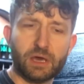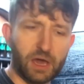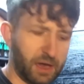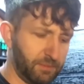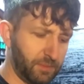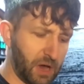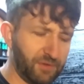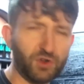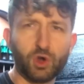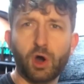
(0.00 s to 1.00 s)

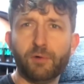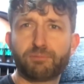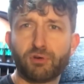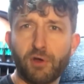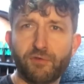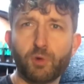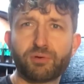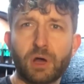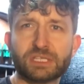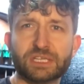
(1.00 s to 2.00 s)
I've not got a full
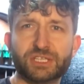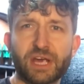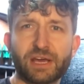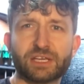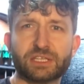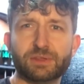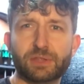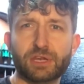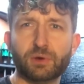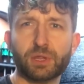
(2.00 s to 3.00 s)
price list yet because
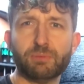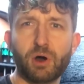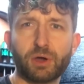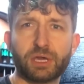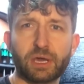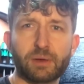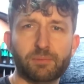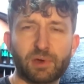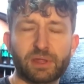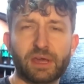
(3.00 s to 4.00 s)
they're new on the market,
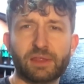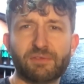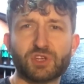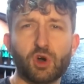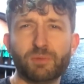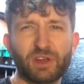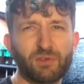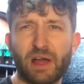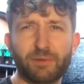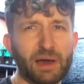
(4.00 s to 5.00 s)
but they've told me
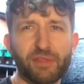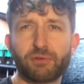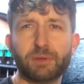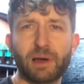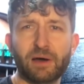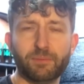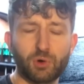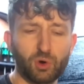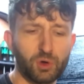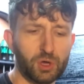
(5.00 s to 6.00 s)
around about £3
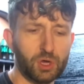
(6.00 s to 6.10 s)
more.